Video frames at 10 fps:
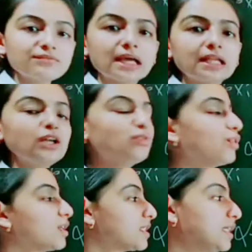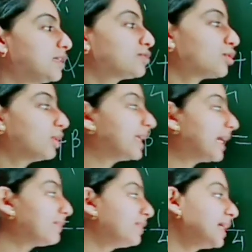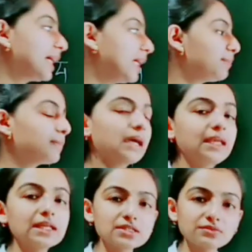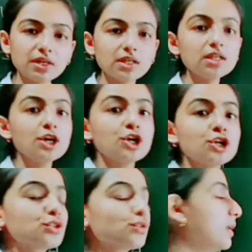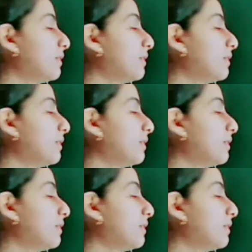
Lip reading: value for c so that we get minus 1. So we